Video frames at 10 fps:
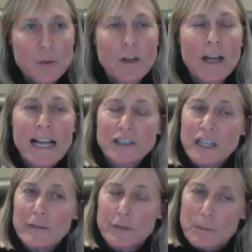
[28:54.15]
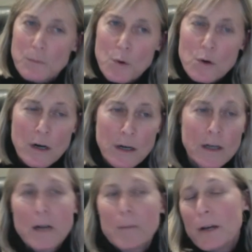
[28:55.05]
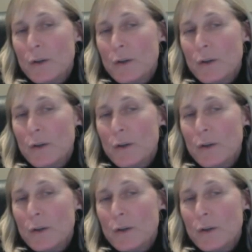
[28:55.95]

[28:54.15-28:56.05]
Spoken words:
We're not asking for more, but